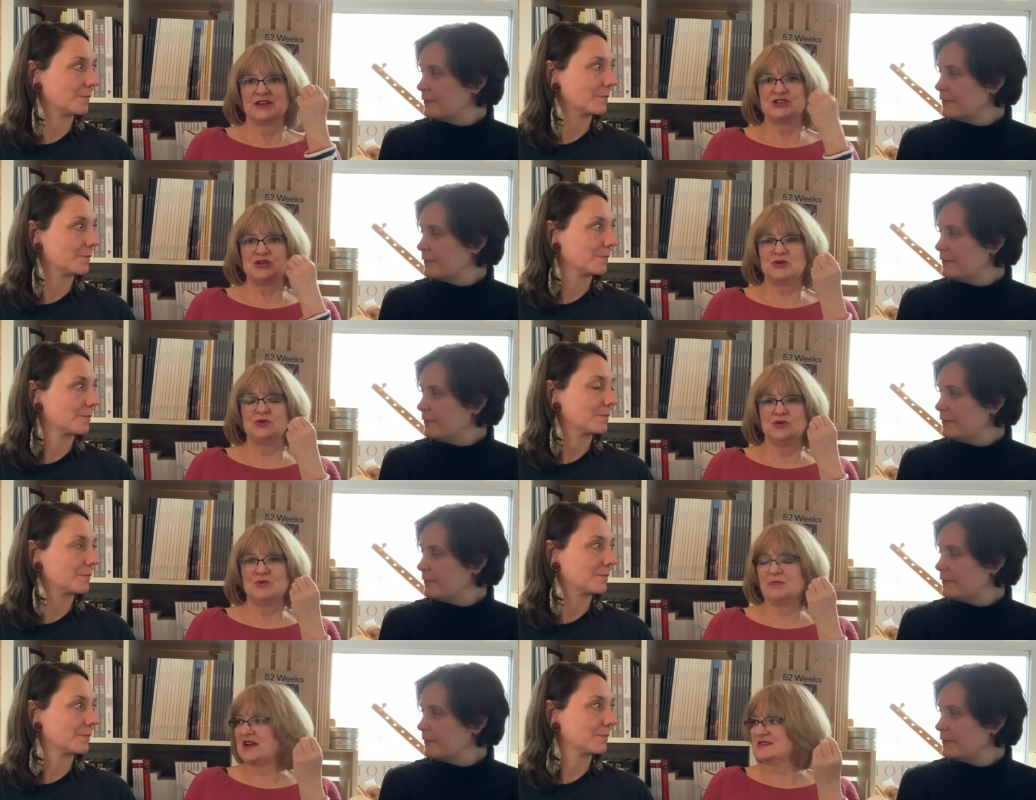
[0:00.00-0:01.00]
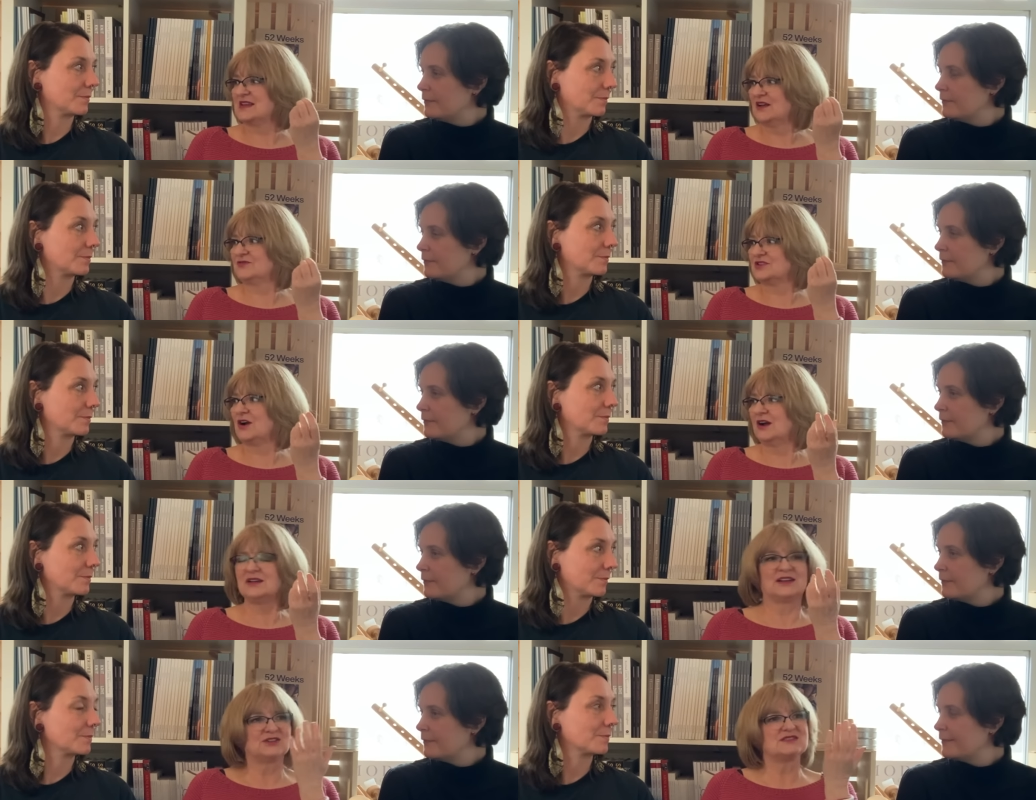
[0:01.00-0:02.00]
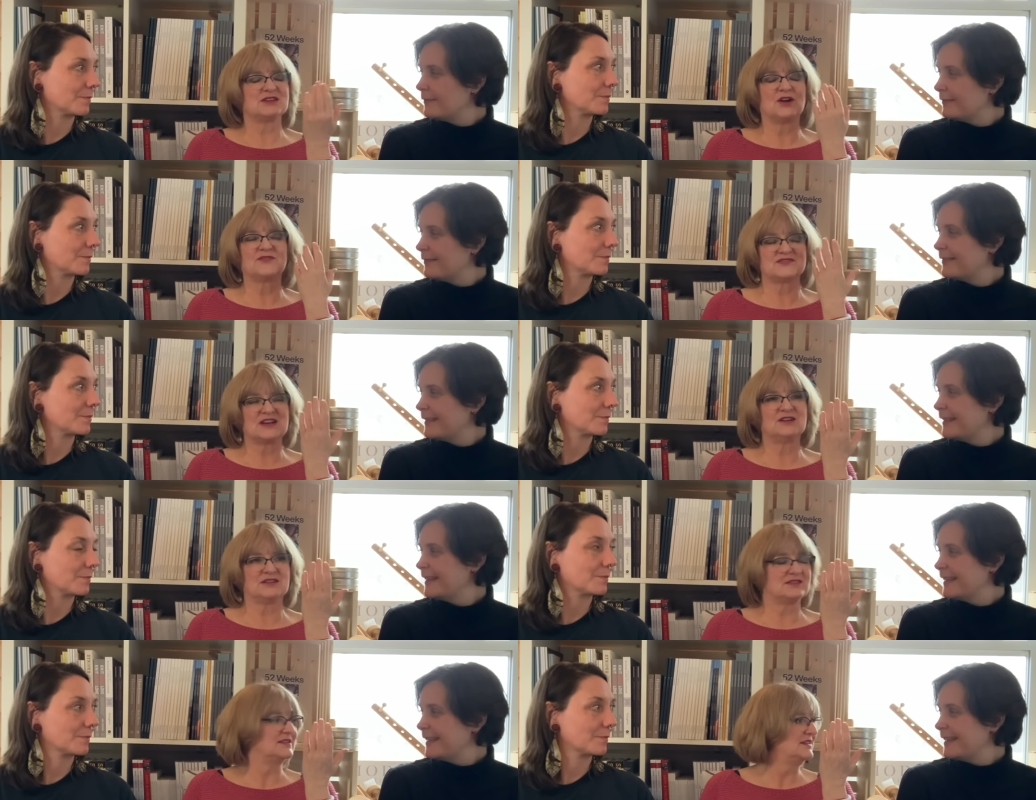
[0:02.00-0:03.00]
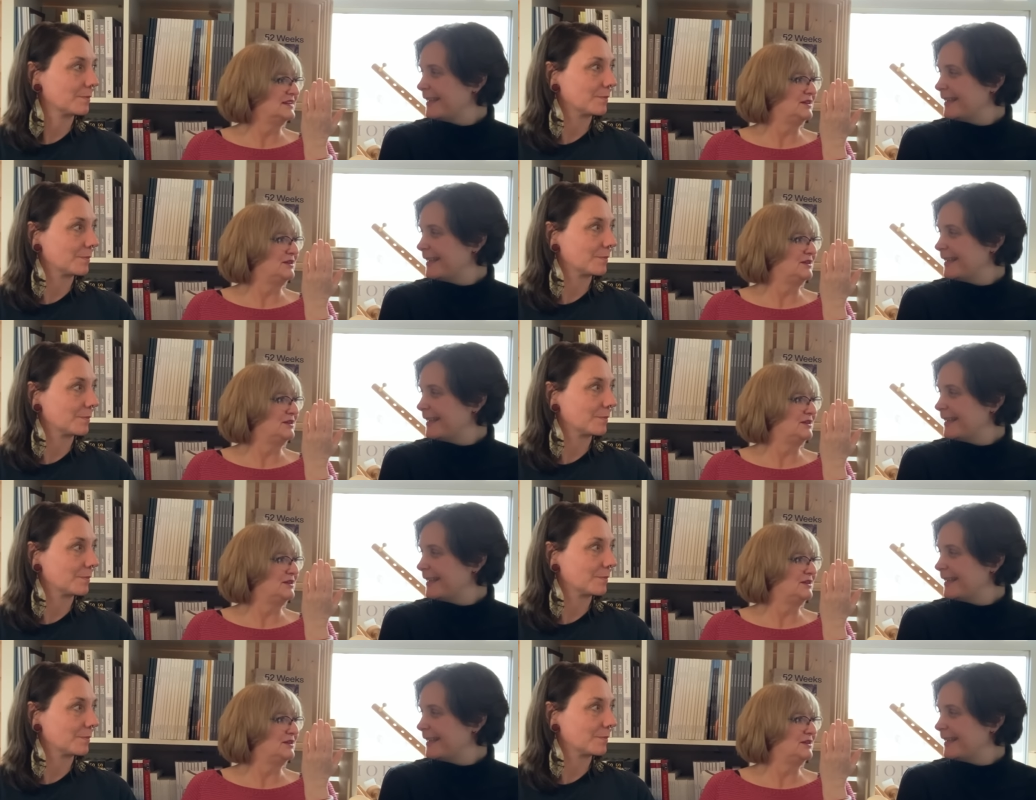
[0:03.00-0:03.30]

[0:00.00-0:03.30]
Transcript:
Speaker 1: to myself talk. I could, I've started to